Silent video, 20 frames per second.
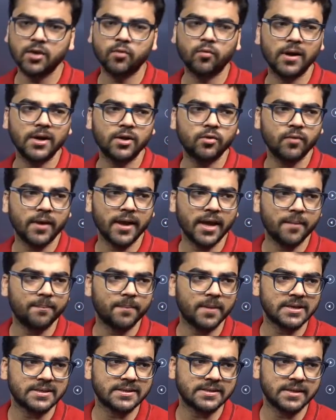equal to a
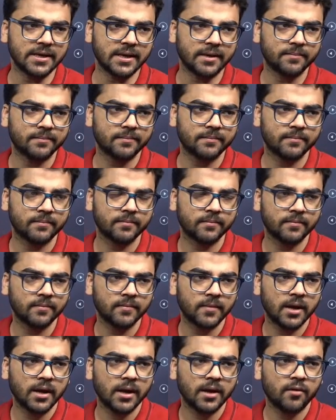plus c.
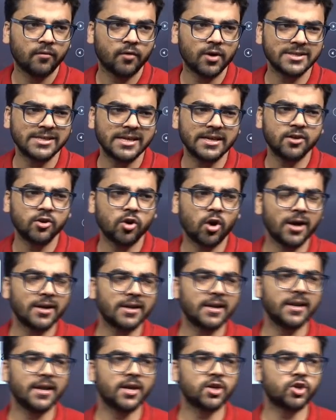Was it
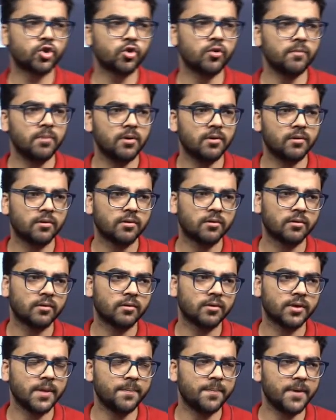not clear, Shubh,
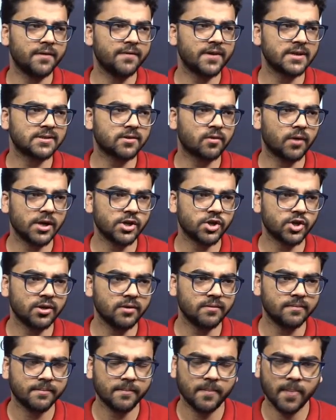the previous
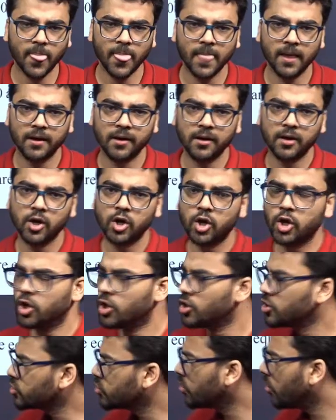question?
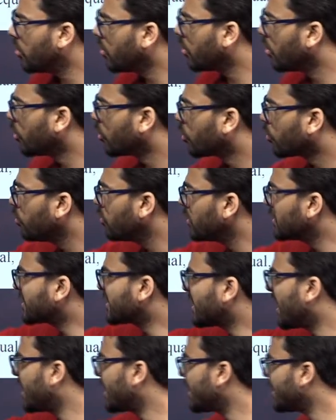So
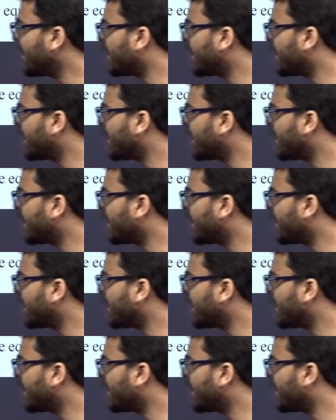roots are